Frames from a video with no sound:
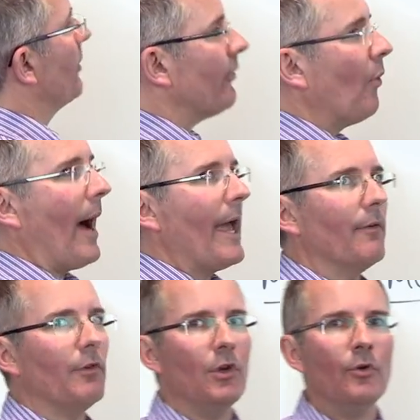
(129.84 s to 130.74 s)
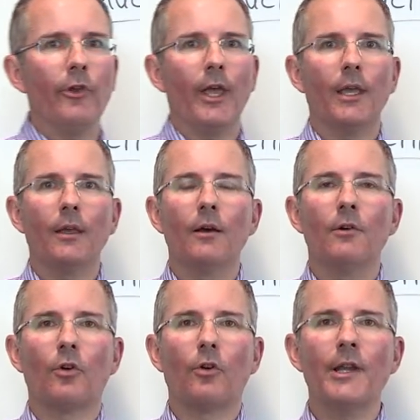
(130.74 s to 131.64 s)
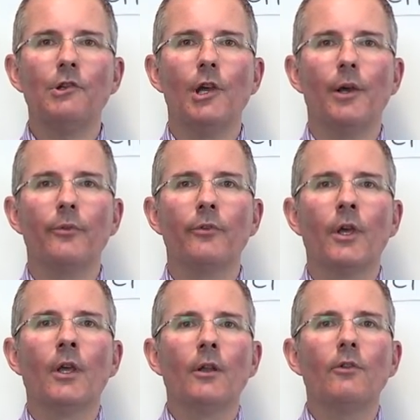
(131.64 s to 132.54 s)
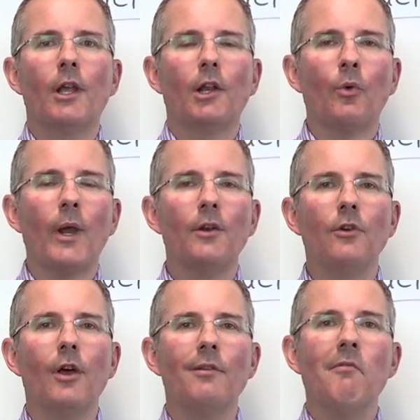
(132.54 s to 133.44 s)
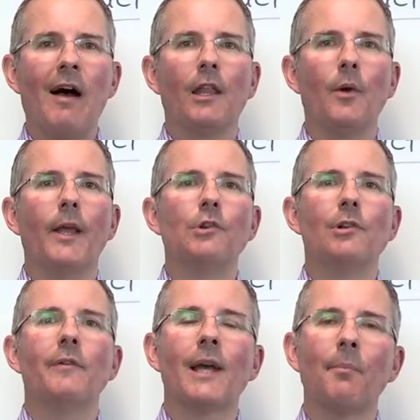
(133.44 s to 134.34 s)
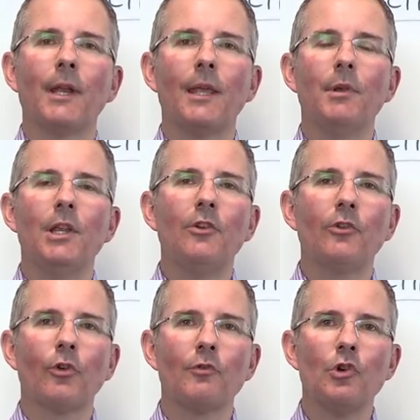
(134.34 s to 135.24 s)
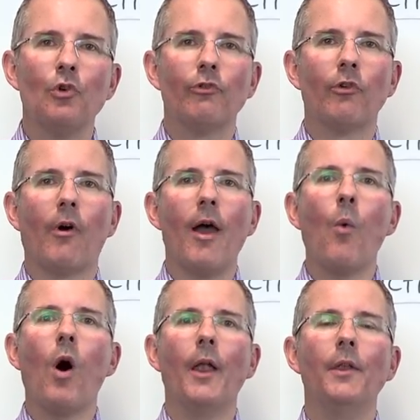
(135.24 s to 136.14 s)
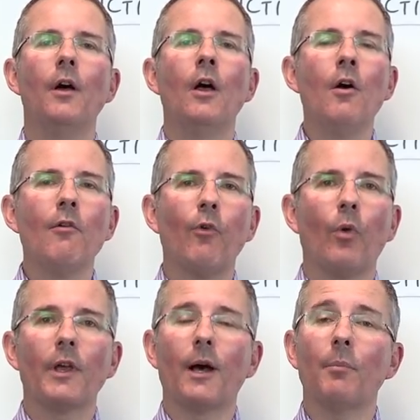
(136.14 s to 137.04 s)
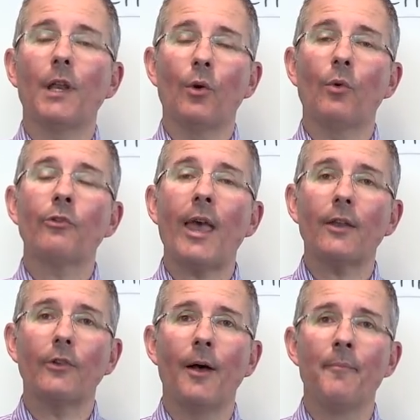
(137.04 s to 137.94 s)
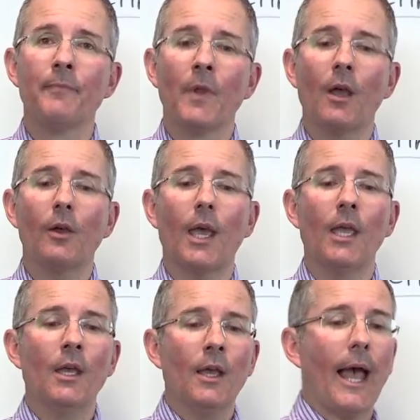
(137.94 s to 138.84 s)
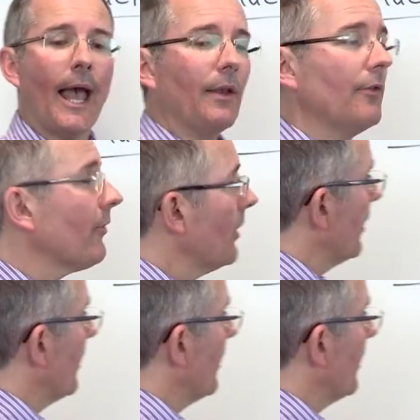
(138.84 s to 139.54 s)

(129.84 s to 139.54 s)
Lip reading: there is a way of using ratios to get a quick and dirty valuation of a company, but you need to sort of choose the right one for the company or sector, okay? And